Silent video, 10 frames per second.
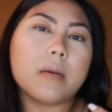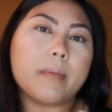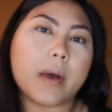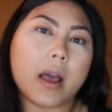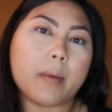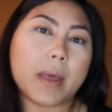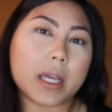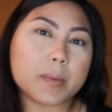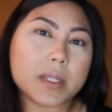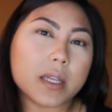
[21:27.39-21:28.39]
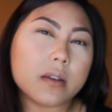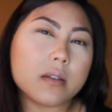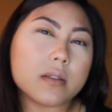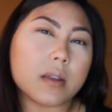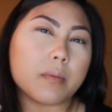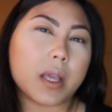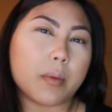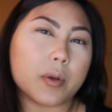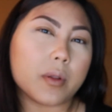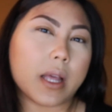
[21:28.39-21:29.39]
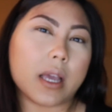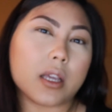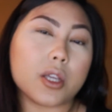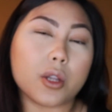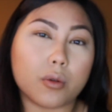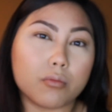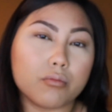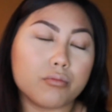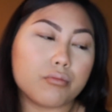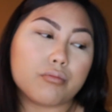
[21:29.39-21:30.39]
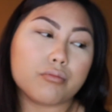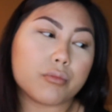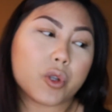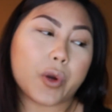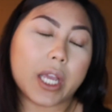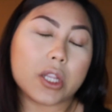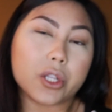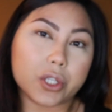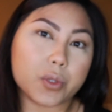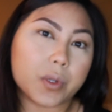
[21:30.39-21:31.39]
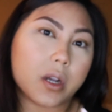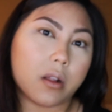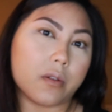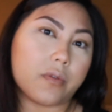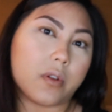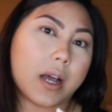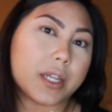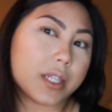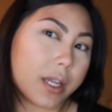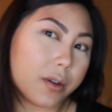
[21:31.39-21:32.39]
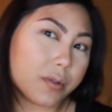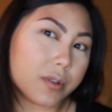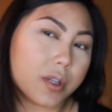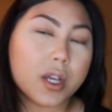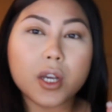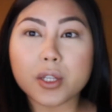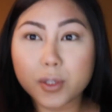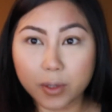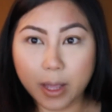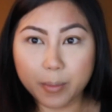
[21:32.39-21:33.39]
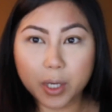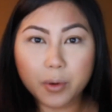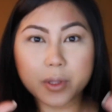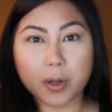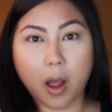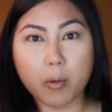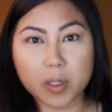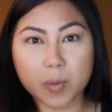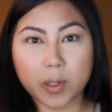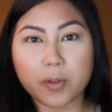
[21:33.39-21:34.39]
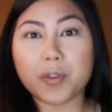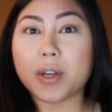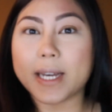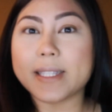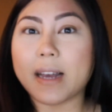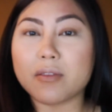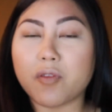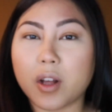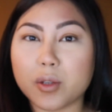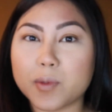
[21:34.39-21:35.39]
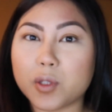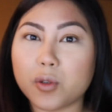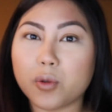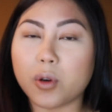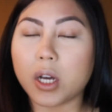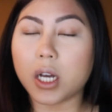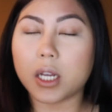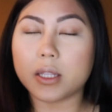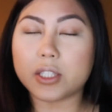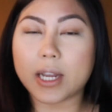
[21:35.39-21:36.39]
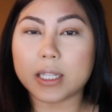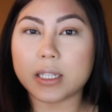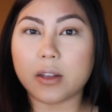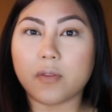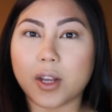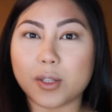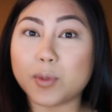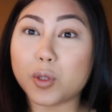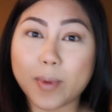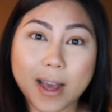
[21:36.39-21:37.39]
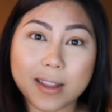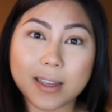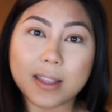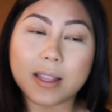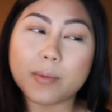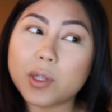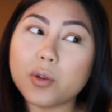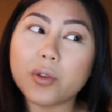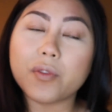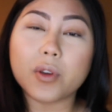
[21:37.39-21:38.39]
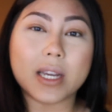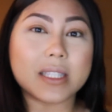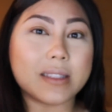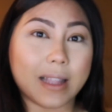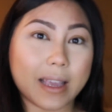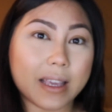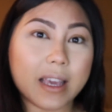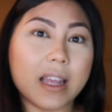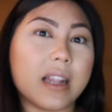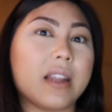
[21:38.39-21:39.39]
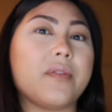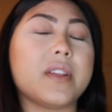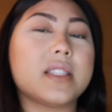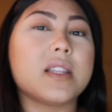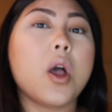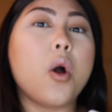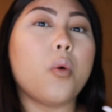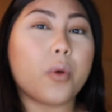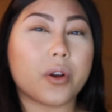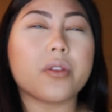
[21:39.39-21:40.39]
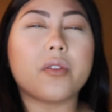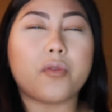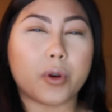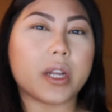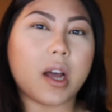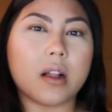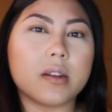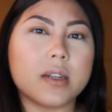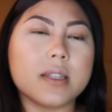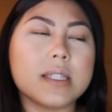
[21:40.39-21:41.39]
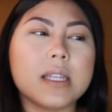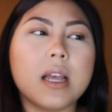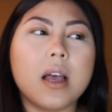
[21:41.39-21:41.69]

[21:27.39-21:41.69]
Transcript: my makeup skills and be able to, like, you know, create looks with colorful eyeshadows. So let me know in the comments below if you guys have the Volume 2, the Jaclyn Hill Volume 2 palette. Let me know if you guys like it and if it's worth the $40,